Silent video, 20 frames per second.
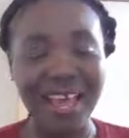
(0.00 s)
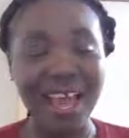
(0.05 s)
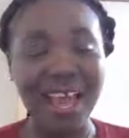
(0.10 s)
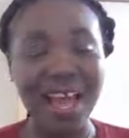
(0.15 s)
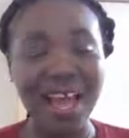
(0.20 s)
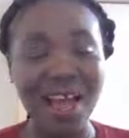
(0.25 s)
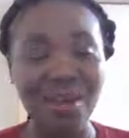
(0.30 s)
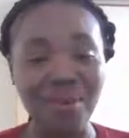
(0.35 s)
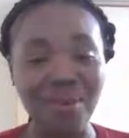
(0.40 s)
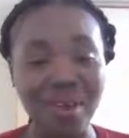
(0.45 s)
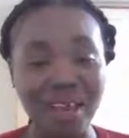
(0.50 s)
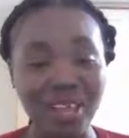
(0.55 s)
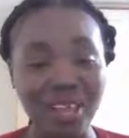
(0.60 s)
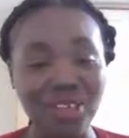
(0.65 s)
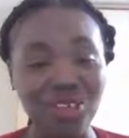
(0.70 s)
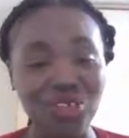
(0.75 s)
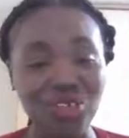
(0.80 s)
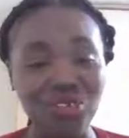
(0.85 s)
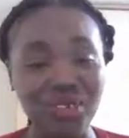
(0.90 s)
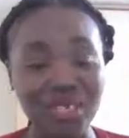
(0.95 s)
How are
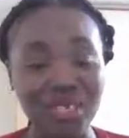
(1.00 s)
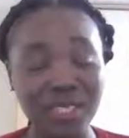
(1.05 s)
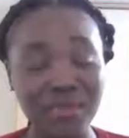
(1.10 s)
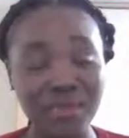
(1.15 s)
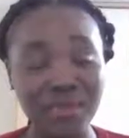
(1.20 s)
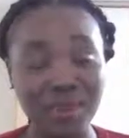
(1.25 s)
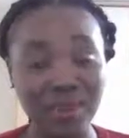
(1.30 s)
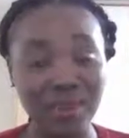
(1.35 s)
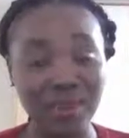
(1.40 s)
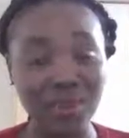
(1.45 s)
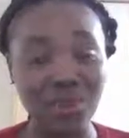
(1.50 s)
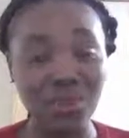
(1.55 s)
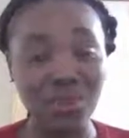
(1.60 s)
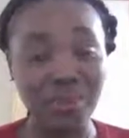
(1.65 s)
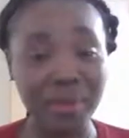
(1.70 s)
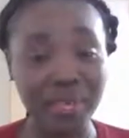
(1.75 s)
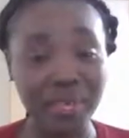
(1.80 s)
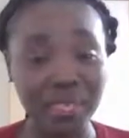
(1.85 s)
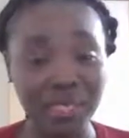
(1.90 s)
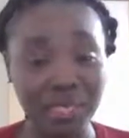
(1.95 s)
you transferring your
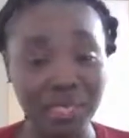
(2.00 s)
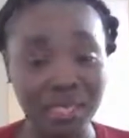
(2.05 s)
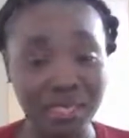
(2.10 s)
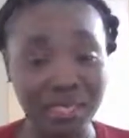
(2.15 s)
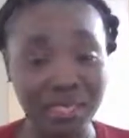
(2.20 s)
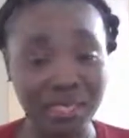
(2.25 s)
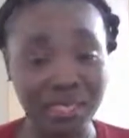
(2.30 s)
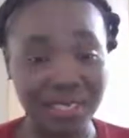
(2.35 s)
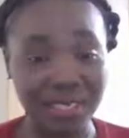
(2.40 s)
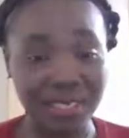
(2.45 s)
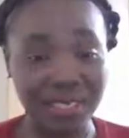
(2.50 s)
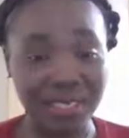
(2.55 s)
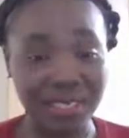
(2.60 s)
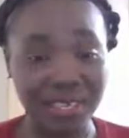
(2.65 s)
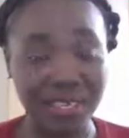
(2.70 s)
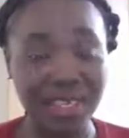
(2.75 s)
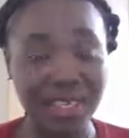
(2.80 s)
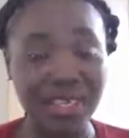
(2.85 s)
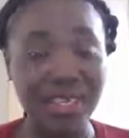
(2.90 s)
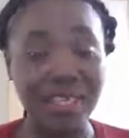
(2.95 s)
patient?
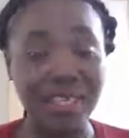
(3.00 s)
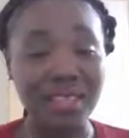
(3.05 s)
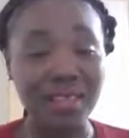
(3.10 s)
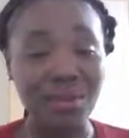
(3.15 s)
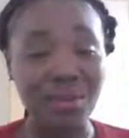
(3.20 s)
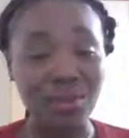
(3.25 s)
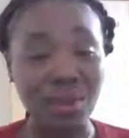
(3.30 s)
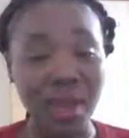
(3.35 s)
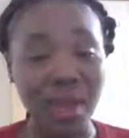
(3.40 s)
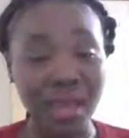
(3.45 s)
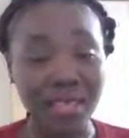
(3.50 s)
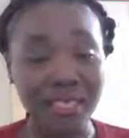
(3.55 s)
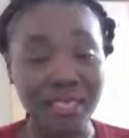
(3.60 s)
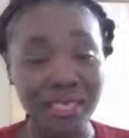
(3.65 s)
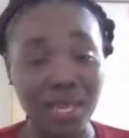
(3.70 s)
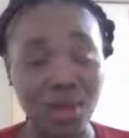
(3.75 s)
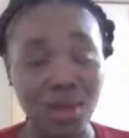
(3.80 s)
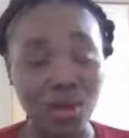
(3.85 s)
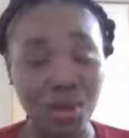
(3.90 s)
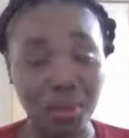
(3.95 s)
The right
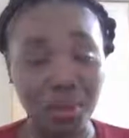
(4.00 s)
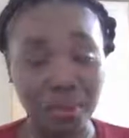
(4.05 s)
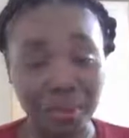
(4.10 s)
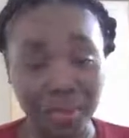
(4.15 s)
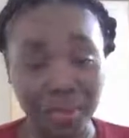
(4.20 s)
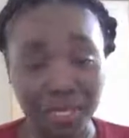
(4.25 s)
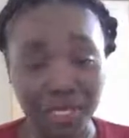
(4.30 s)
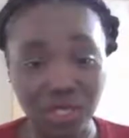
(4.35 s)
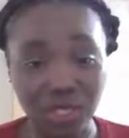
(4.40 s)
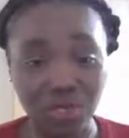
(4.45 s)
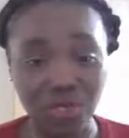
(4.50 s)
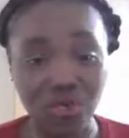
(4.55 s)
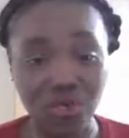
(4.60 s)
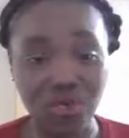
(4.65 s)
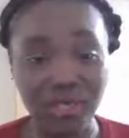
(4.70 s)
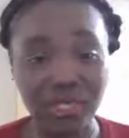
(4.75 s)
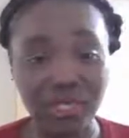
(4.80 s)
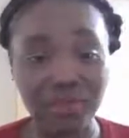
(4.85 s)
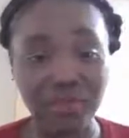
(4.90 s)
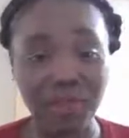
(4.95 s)
equipment to
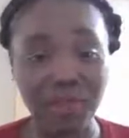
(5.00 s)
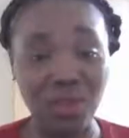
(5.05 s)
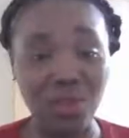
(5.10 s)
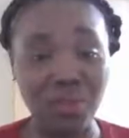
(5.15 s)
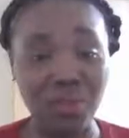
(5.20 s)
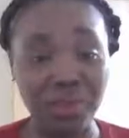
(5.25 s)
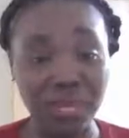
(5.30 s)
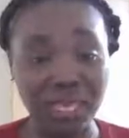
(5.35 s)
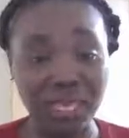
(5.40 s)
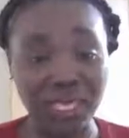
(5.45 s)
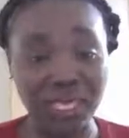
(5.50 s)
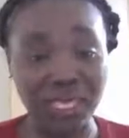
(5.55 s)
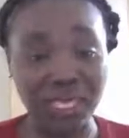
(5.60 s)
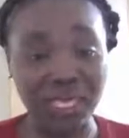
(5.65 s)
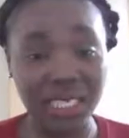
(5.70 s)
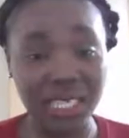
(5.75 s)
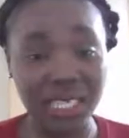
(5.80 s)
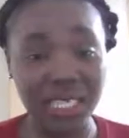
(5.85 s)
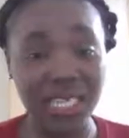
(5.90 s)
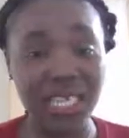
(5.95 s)
transfer your patient
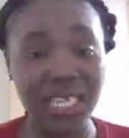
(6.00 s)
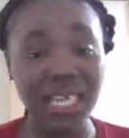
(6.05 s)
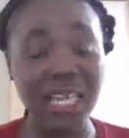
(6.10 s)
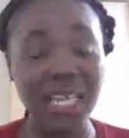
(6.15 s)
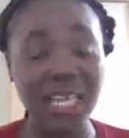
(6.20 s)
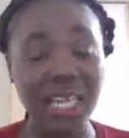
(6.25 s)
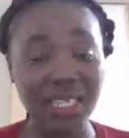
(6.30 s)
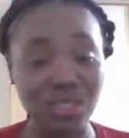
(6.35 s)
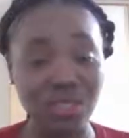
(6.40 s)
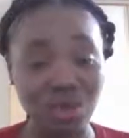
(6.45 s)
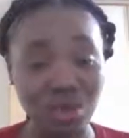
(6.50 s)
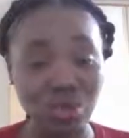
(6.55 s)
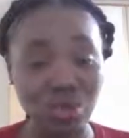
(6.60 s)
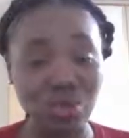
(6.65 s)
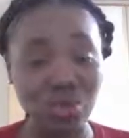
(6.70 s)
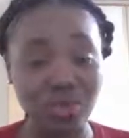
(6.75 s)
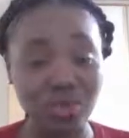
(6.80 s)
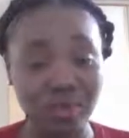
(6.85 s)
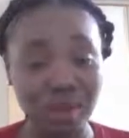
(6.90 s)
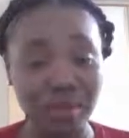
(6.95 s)
in is
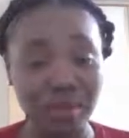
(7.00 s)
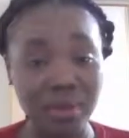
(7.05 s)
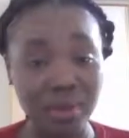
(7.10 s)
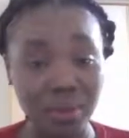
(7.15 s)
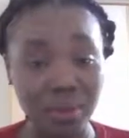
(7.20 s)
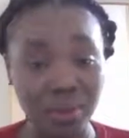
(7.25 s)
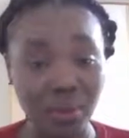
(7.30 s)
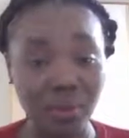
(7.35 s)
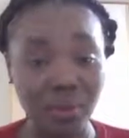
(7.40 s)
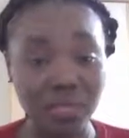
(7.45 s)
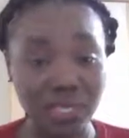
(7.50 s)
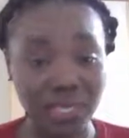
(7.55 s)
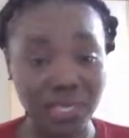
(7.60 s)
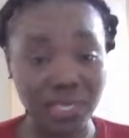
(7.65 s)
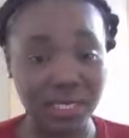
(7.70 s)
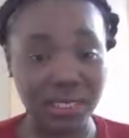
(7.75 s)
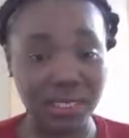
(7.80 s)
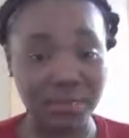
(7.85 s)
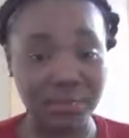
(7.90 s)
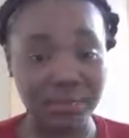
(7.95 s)
also very
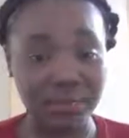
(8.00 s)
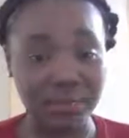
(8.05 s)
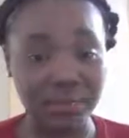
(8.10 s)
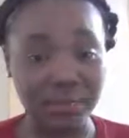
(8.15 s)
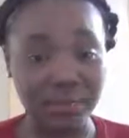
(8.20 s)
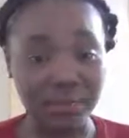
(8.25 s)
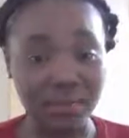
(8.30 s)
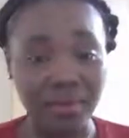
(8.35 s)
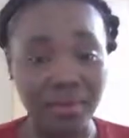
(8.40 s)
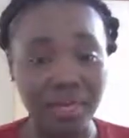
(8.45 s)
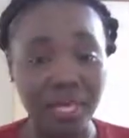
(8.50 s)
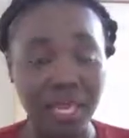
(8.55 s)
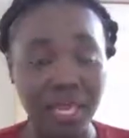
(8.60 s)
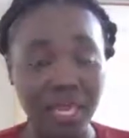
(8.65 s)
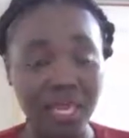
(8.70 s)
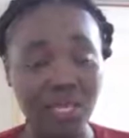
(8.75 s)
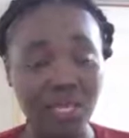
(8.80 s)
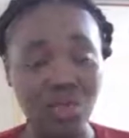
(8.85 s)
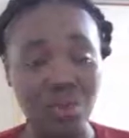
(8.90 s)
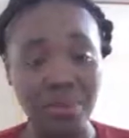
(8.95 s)
important.
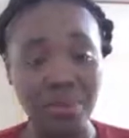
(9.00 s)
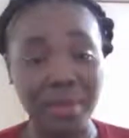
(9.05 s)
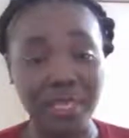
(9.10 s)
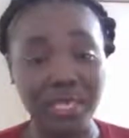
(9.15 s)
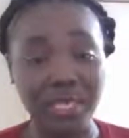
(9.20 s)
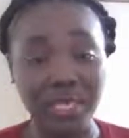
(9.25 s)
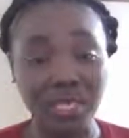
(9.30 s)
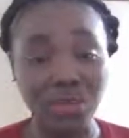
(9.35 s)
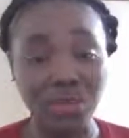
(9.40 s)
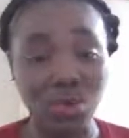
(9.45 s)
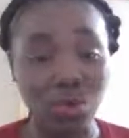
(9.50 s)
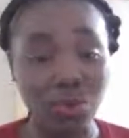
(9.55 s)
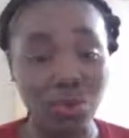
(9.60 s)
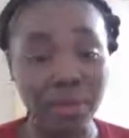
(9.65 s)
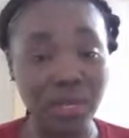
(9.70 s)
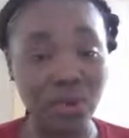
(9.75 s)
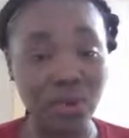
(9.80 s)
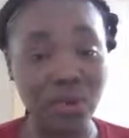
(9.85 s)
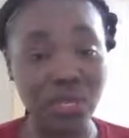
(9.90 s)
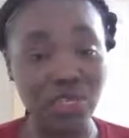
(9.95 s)
Is your patient
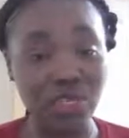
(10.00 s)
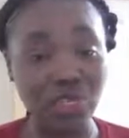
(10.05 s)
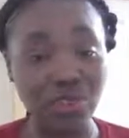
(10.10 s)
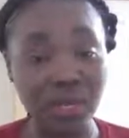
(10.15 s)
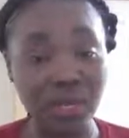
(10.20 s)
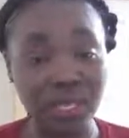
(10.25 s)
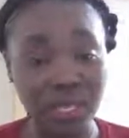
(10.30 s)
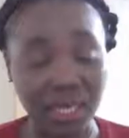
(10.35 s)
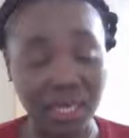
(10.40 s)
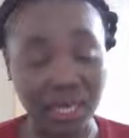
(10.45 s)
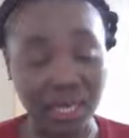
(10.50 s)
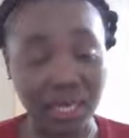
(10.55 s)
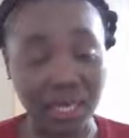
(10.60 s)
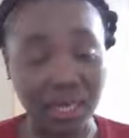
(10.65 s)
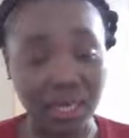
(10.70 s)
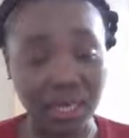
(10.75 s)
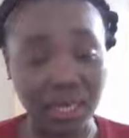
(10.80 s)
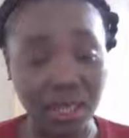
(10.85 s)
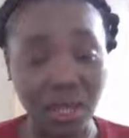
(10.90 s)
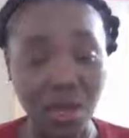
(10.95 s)
going on a stretcher
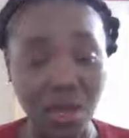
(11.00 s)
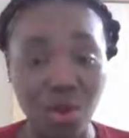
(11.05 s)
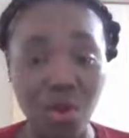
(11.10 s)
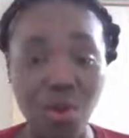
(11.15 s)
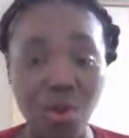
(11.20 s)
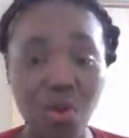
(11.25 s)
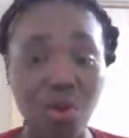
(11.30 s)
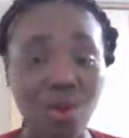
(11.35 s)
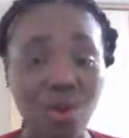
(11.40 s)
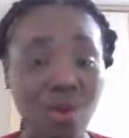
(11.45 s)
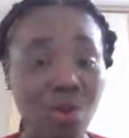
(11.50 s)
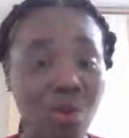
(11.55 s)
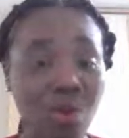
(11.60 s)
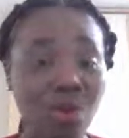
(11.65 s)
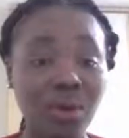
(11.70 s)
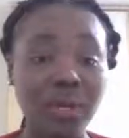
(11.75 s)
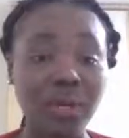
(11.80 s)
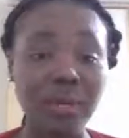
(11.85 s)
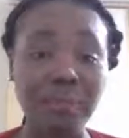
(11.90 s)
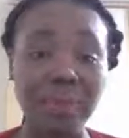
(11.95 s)
or
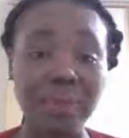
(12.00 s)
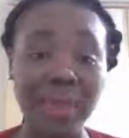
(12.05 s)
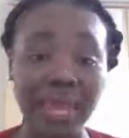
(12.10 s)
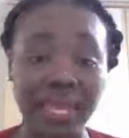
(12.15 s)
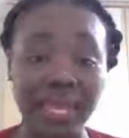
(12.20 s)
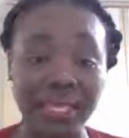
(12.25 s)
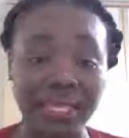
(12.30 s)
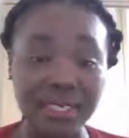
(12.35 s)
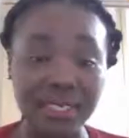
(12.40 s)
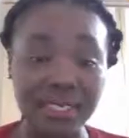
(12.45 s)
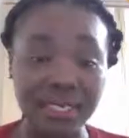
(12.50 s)
on a bed